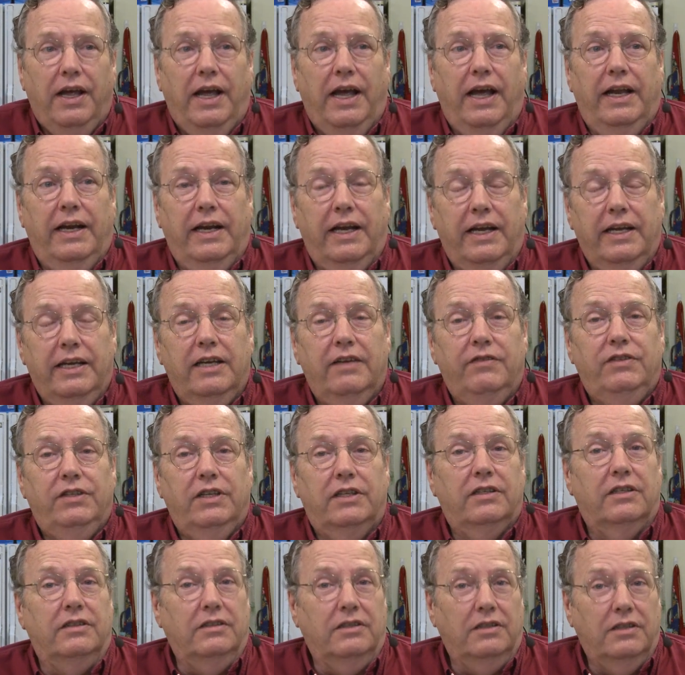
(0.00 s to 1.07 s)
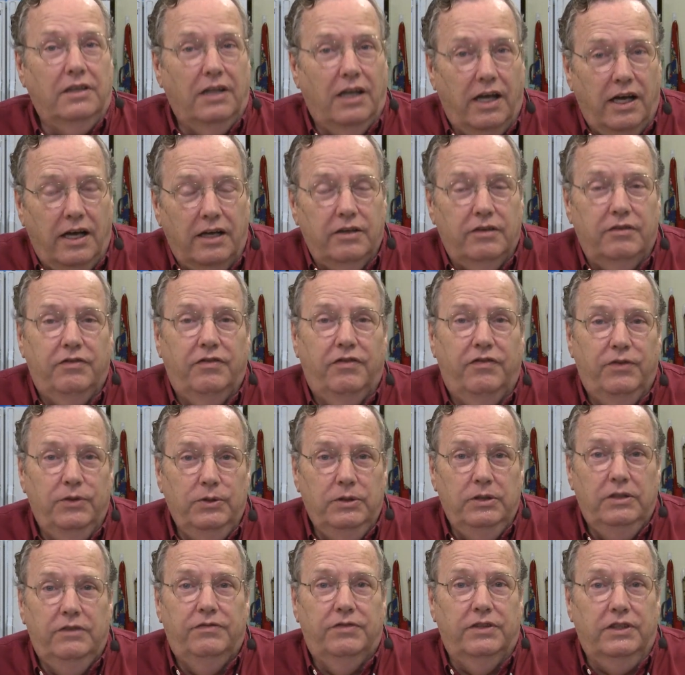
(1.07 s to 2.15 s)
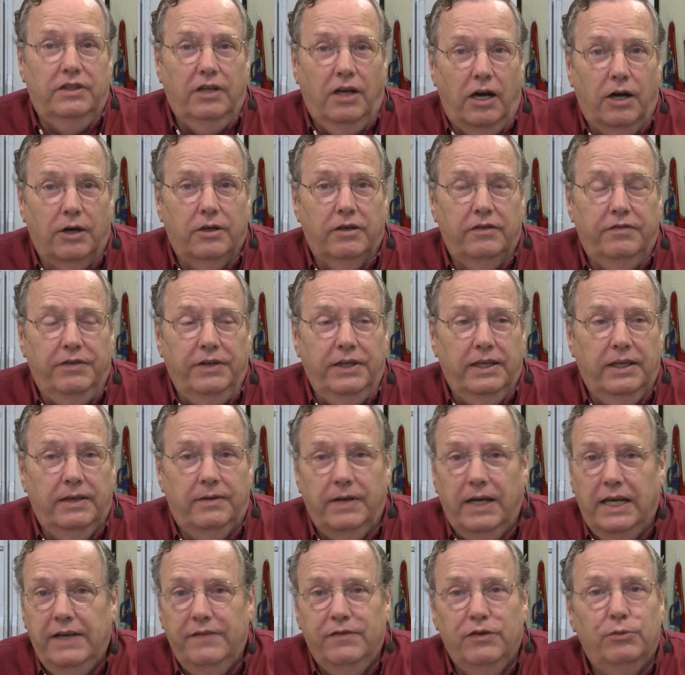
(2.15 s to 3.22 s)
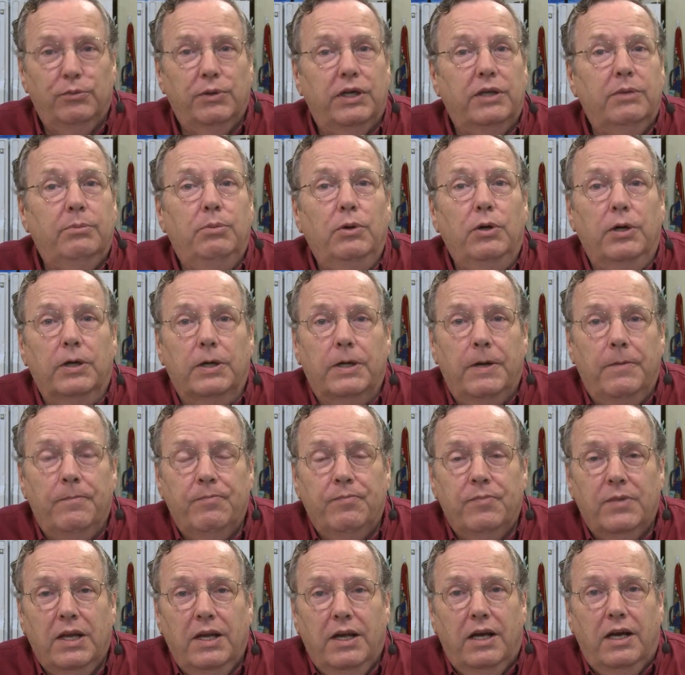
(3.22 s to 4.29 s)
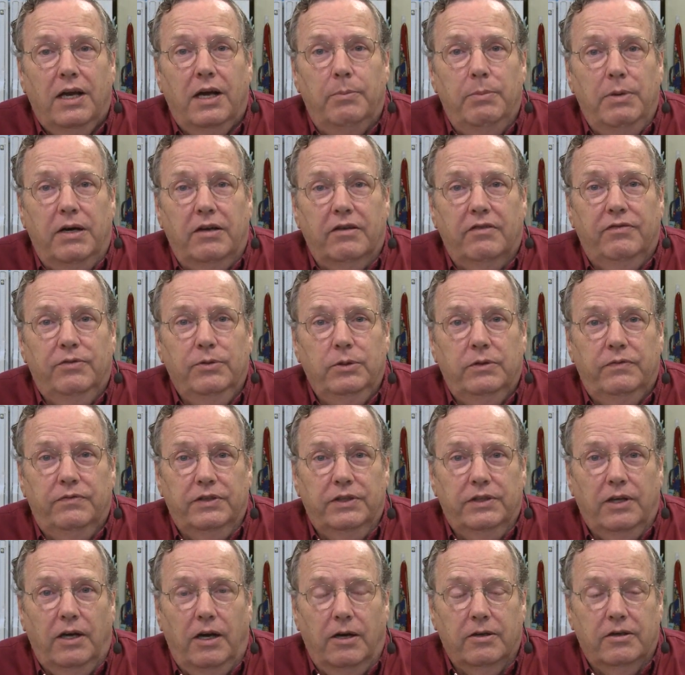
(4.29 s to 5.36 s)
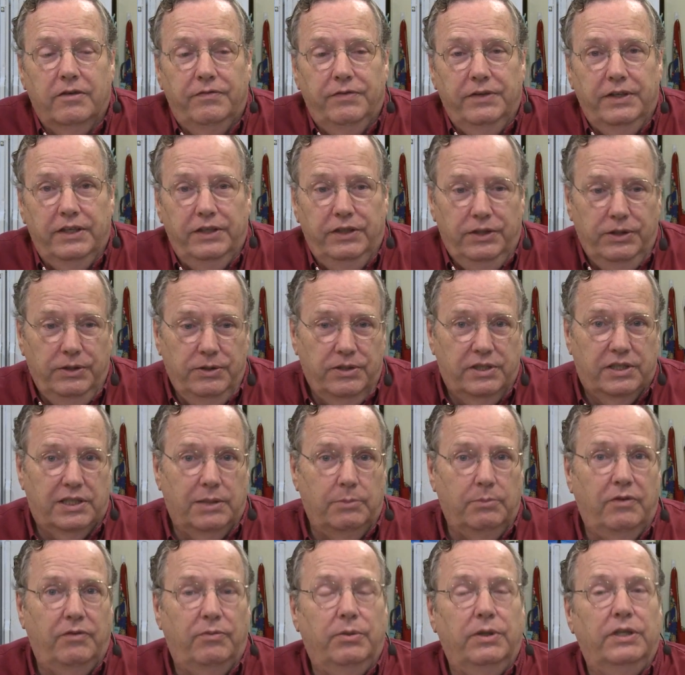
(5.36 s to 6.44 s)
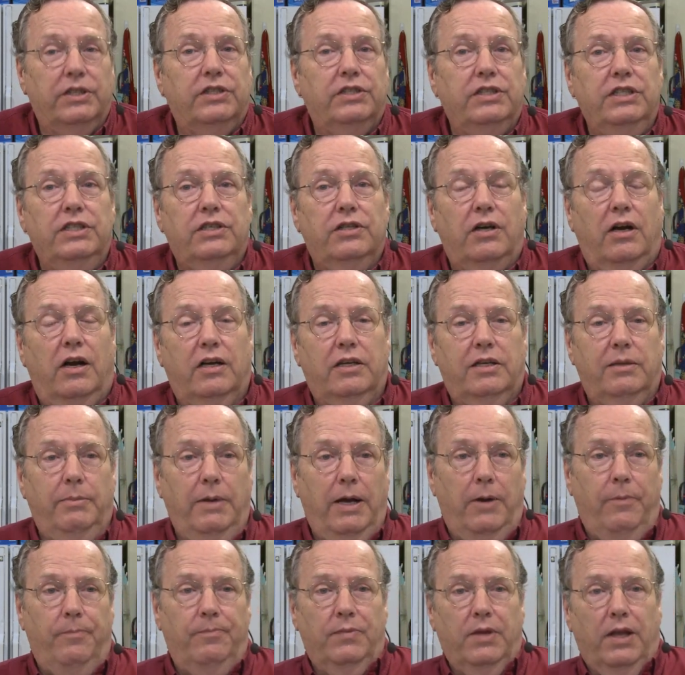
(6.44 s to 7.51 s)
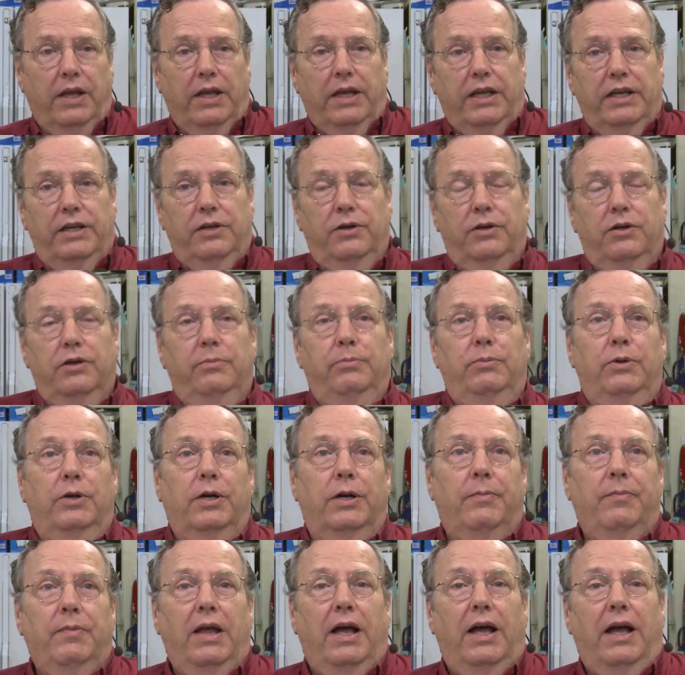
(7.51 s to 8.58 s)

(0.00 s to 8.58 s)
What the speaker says: And I have done a lot of food photography. I even read a book about food photography and used some of what she talked about in her book.